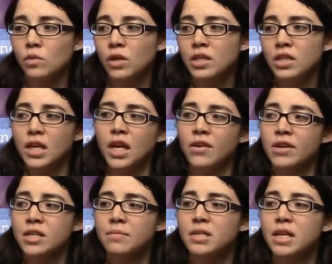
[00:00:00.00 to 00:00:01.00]
woods and
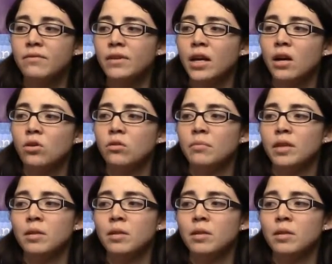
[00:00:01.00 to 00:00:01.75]
carries him safely home,